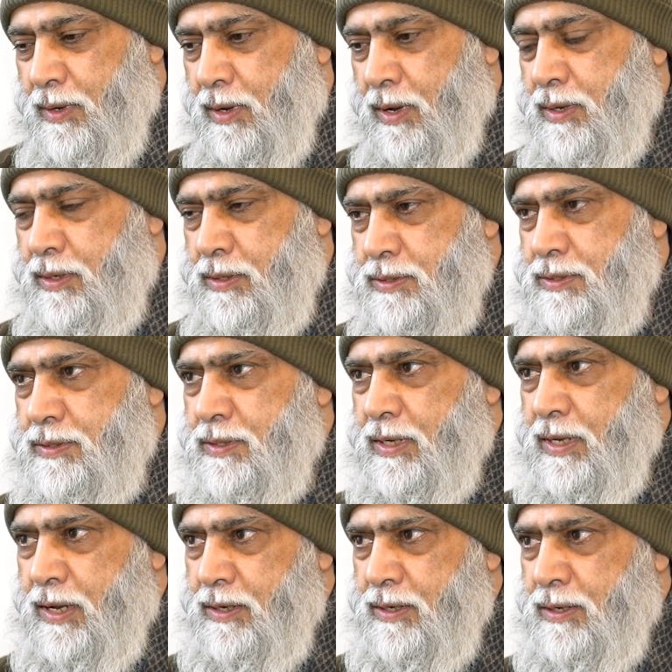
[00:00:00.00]
and this is
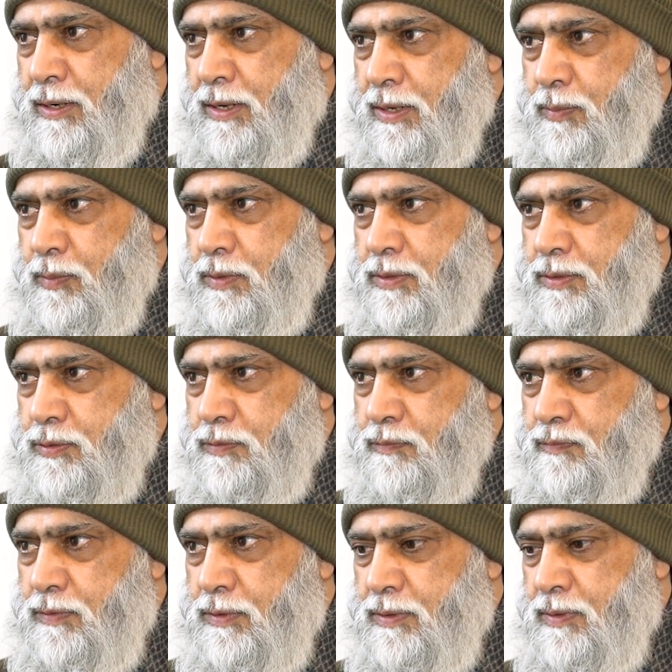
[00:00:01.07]
again in line with the
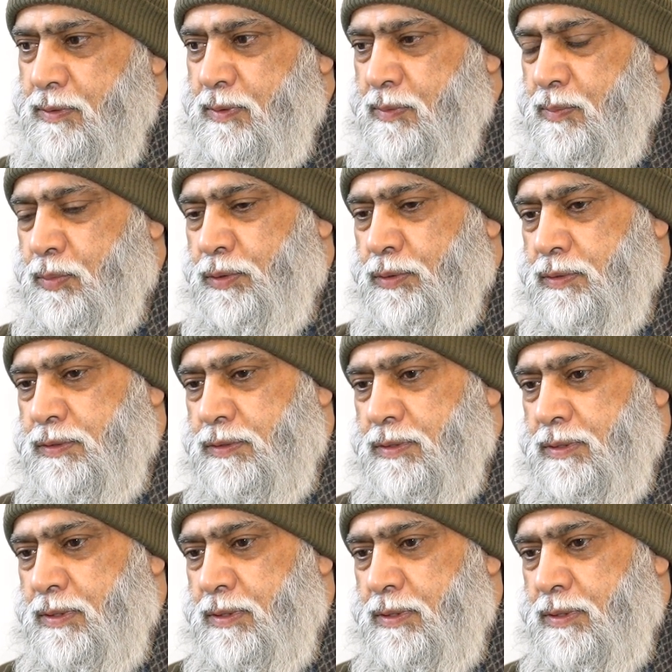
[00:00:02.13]
Sufi books,